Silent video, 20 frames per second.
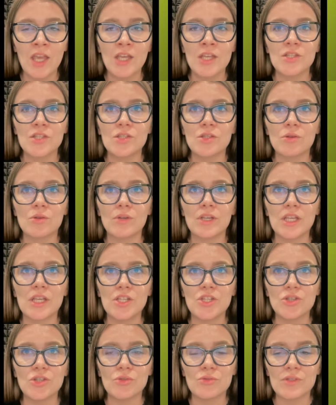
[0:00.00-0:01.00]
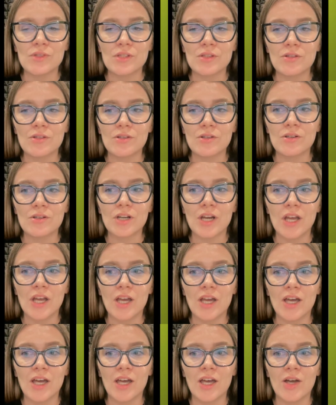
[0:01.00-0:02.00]
So each user,
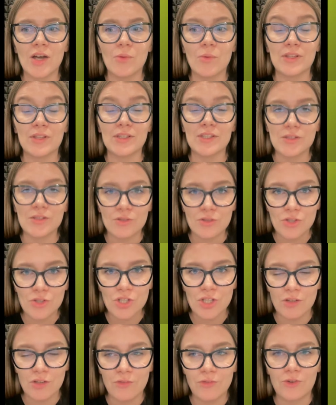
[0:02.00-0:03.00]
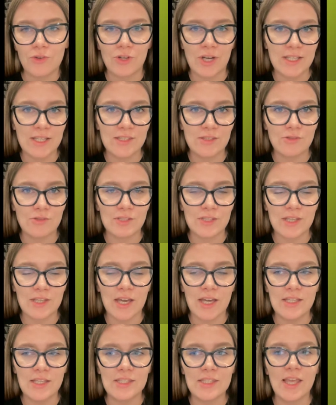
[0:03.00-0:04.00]
when searching for
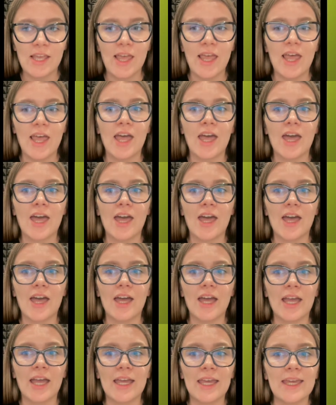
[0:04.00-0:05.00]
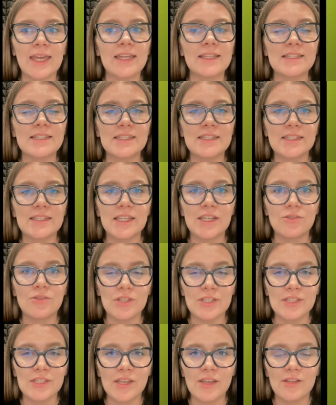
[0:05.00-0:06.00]
exercise, gets the
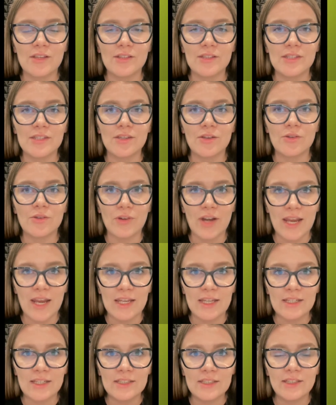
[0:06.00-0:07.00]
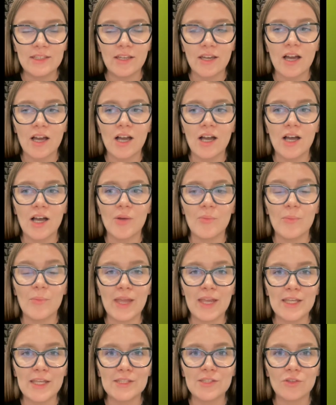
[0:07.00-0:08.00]
results ranked
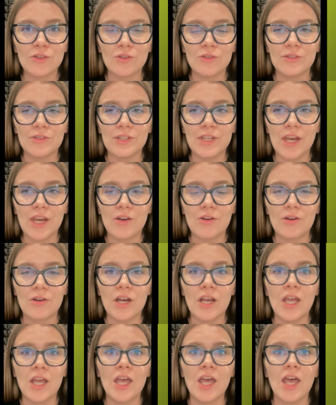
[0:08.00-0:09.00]
based on their